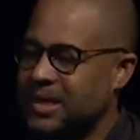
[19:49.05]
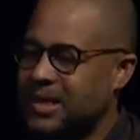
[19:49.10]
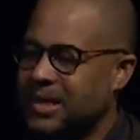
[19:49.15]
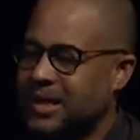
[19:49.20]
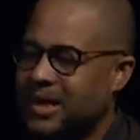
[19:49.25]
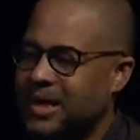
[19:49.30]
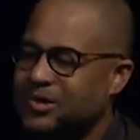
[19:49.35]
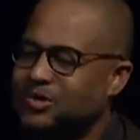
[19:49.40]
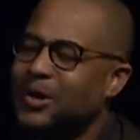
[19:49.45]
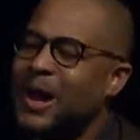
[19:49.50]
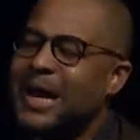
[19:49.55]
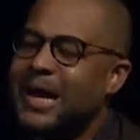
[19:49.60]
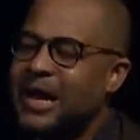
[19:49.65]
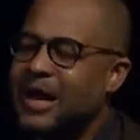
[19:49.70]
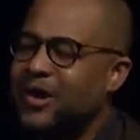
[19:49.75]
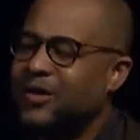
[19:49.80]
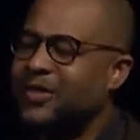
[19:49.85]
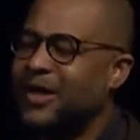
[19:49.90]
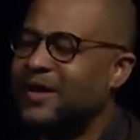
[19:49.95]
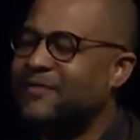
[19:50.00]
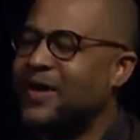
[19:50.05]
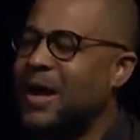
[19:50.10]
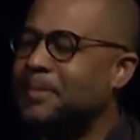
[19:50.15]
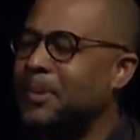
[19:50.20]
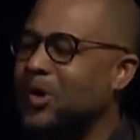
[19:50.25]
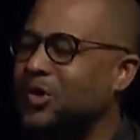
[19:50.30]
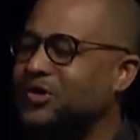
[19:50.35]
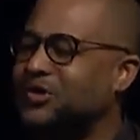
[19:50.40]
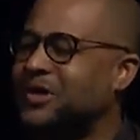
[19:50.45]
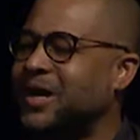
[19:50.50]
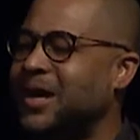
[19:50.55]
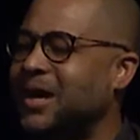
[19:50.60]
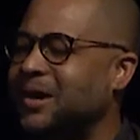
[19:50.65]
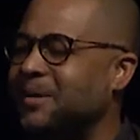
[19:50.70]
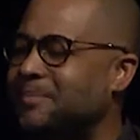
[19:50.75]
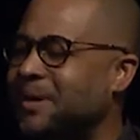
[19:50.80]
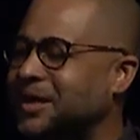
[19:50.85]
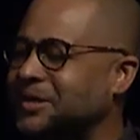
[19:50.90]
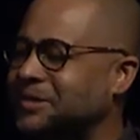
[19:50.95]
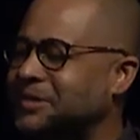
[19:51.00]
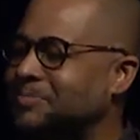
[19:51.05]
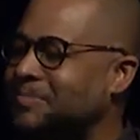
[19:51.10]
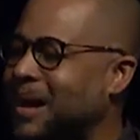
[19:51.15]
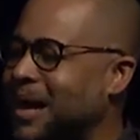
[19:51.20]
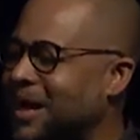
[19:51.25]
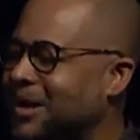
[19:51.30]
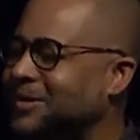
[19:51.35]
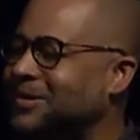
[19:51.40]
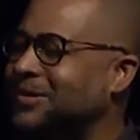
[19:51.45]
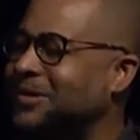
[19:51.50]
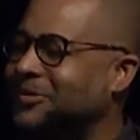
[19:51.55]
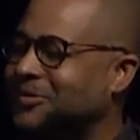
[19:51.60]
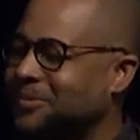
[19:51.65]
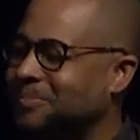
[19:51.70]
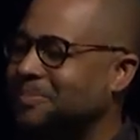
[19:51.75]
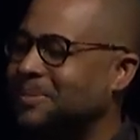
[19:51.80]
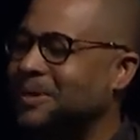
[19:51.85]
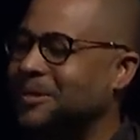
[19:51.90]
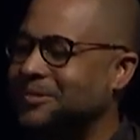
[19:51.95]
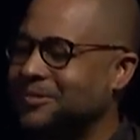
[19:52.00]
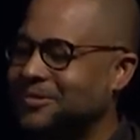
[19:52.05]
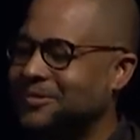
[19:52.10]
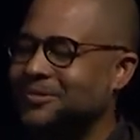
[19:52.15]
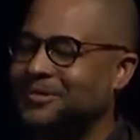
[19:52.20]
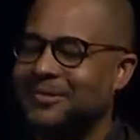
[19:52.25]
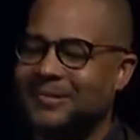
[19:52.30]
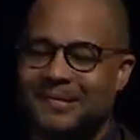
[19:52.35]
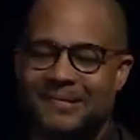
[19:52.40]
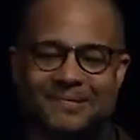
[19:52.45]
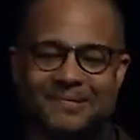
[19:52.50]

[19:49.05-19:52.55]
That's right here, that if I'm Hosea, my smile dissipates.